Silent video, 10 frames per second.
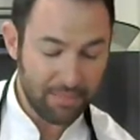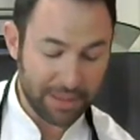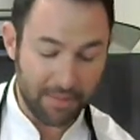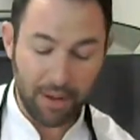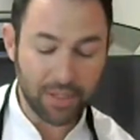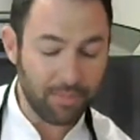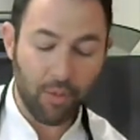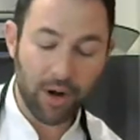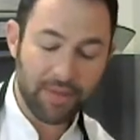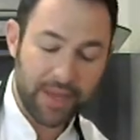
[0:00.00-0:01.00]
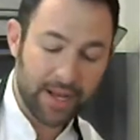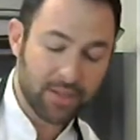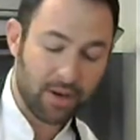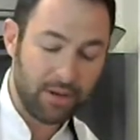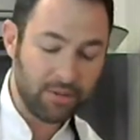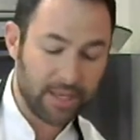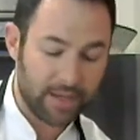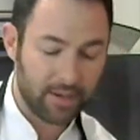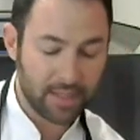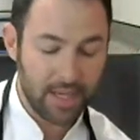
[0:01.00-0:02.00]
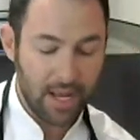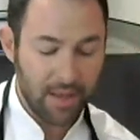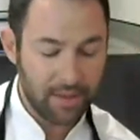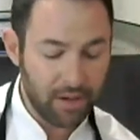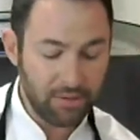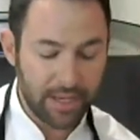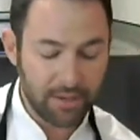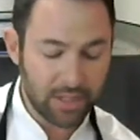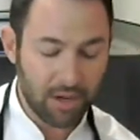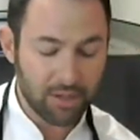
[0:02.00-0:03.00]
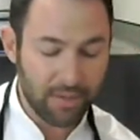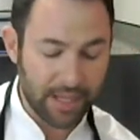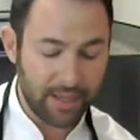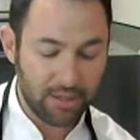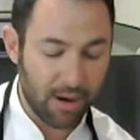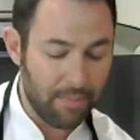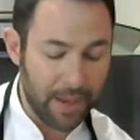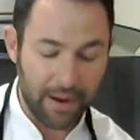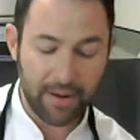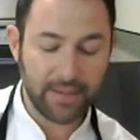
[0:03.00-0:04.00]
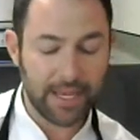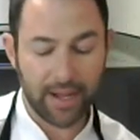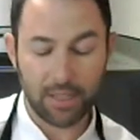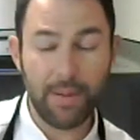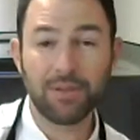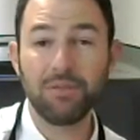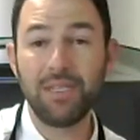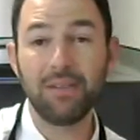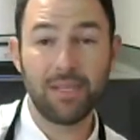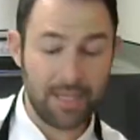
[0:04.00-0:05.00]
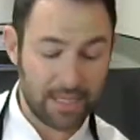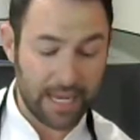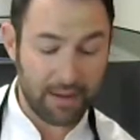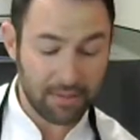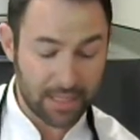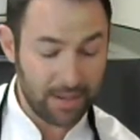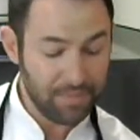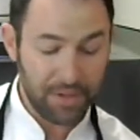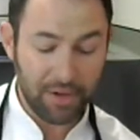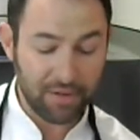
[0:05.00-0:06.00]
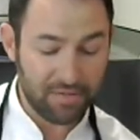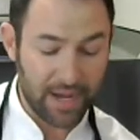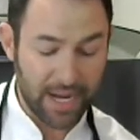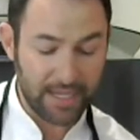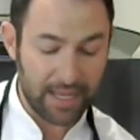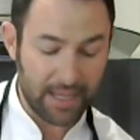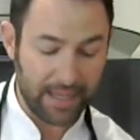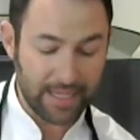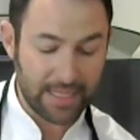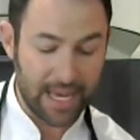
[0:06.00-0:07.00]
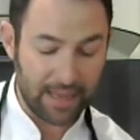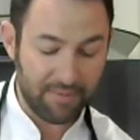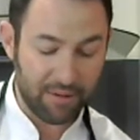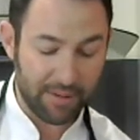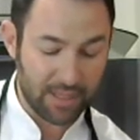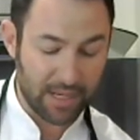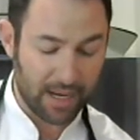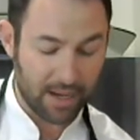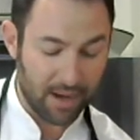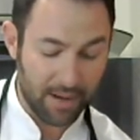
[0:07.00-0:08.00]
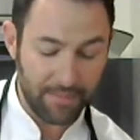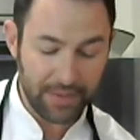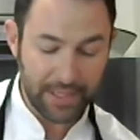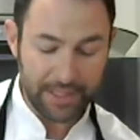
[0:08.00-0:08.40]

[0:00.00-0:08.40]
But the most important thing is our newsletters. The newsletters go directly to our parents. They got special deals and discounts. You can find a link to that at liftandrichmond.com.